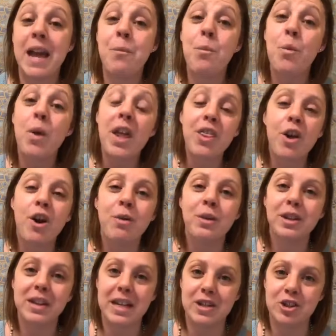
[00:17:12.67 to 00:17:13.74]
And with our
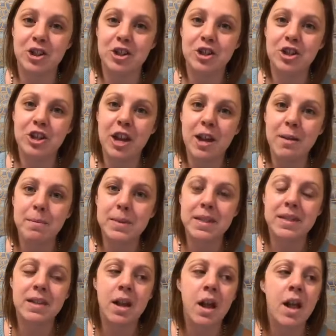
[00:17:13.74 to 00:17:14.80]

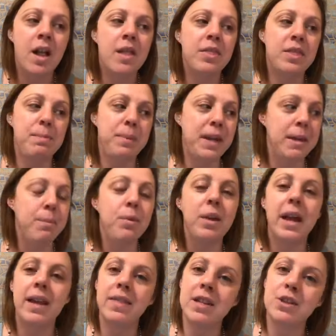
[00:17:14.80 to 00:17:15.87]
relationships, the people
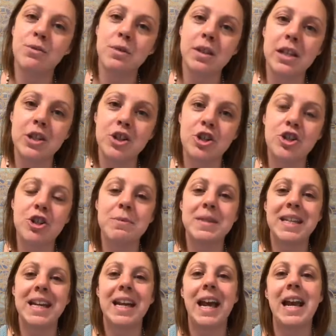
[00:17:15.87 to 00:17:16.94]
in these relationships
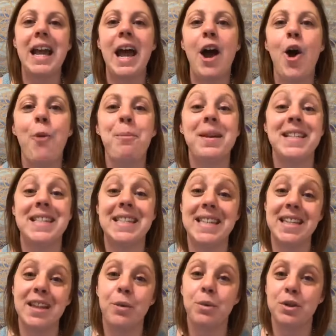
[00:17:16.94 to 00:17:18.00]
can kind of help us
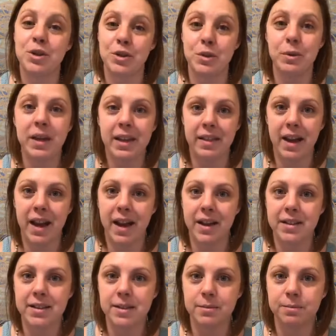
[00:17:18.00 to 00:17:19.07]
see that we're doing
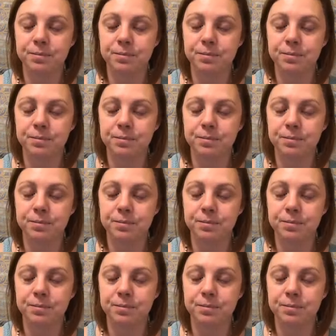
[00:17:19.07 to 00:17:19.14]
that.